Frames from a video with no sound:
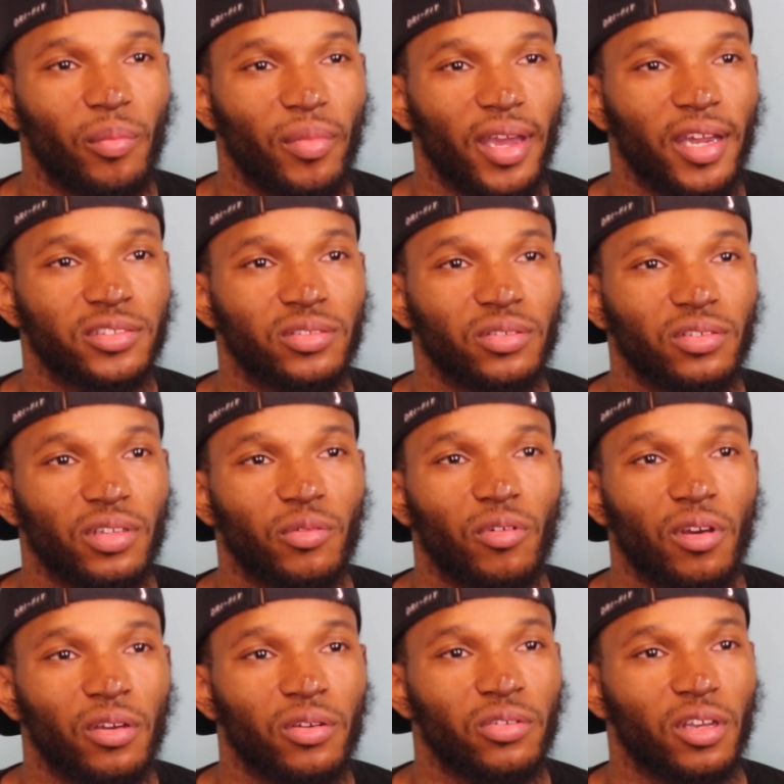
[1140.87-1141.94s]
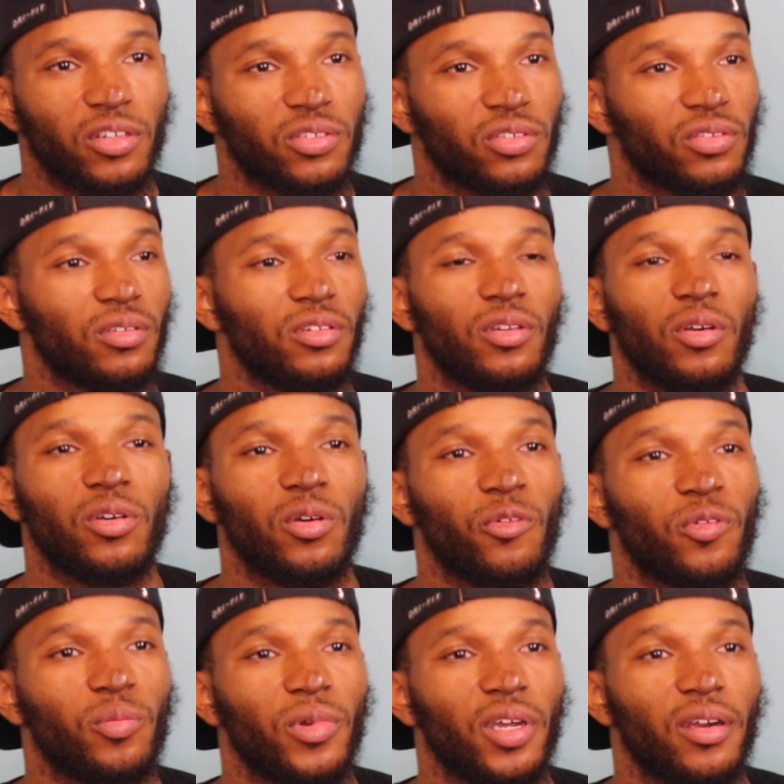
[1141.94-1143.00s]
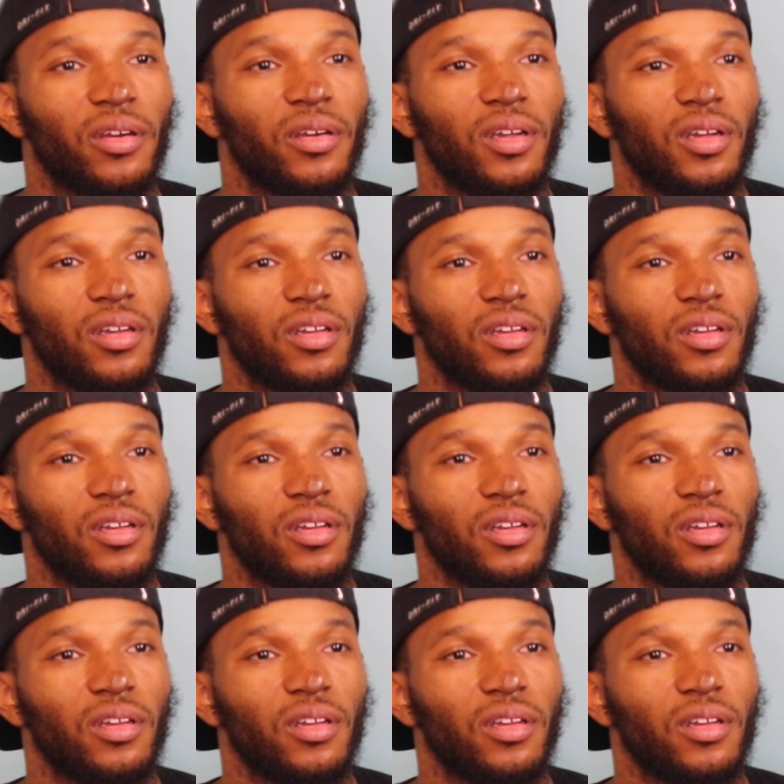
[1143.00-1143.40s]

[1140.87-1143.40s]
master's at Rutgers. I'll just, you go from there.